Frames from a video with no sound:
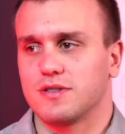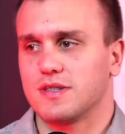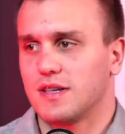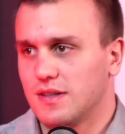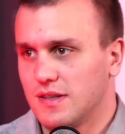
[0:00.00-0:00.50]

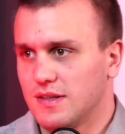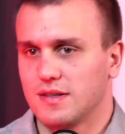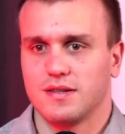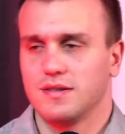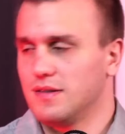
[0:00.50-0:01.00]
Sandy,
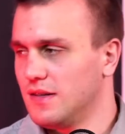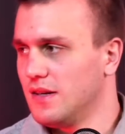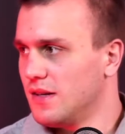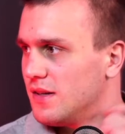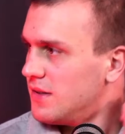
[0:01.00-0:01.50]

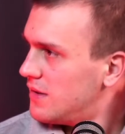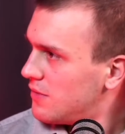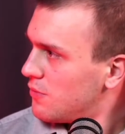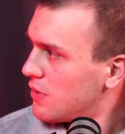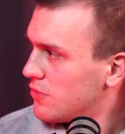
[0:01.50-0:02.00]

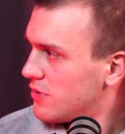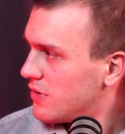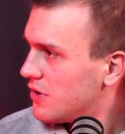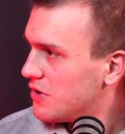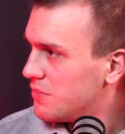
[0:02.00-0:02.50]
we would
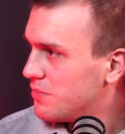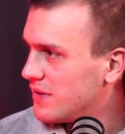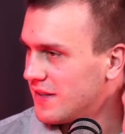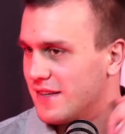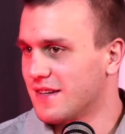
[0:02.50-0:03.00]
all be
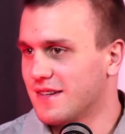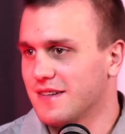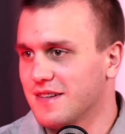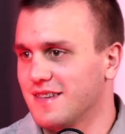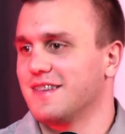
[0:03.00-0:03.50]
like
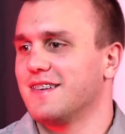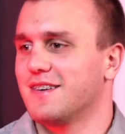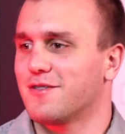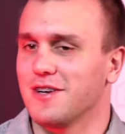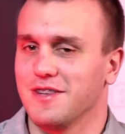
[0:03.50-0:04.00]

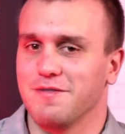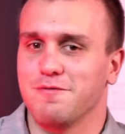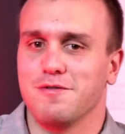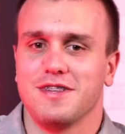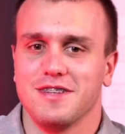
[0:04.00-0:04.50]
grilled
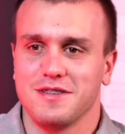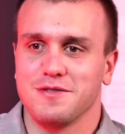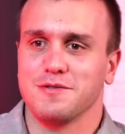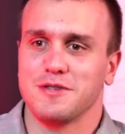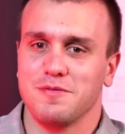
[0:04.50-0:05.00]
if we didn't
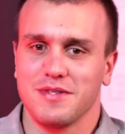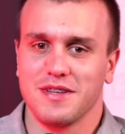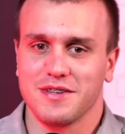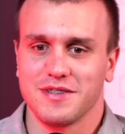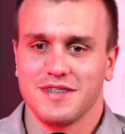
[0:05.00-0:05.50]
do
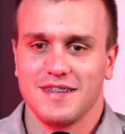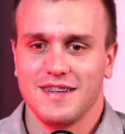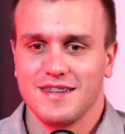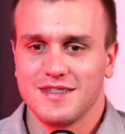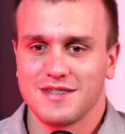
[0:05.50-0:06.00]
something good.
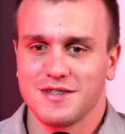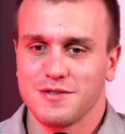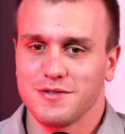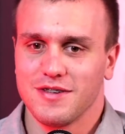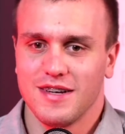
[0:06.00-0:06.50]

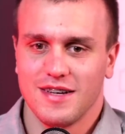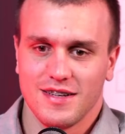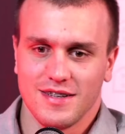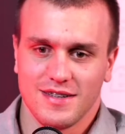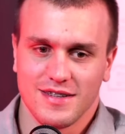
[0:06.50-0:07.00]
So
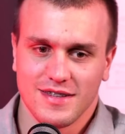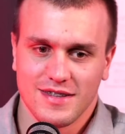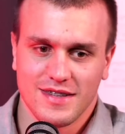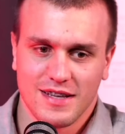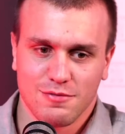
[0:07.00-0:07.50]

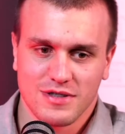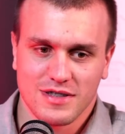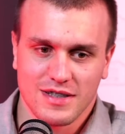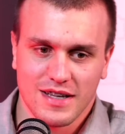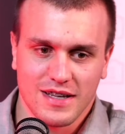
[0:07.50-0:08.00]
that
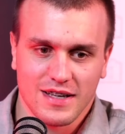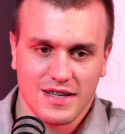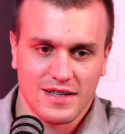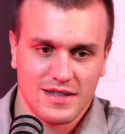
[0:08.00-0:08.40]
was like